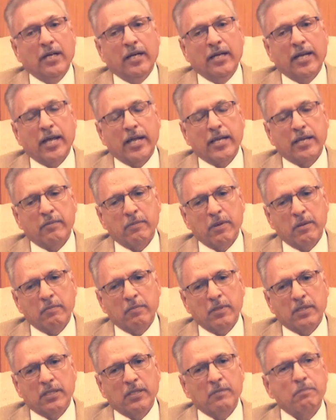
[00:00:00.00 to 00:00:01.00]
and I
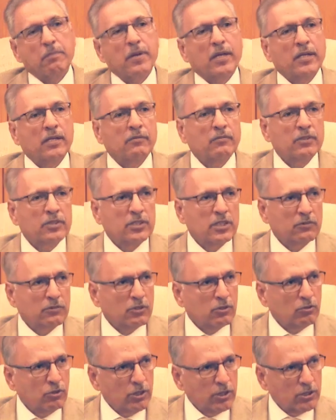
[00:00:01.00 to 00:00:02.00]
remember the pain which they
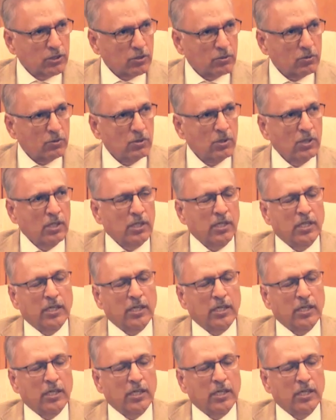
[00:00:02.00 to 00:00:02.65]
were going through.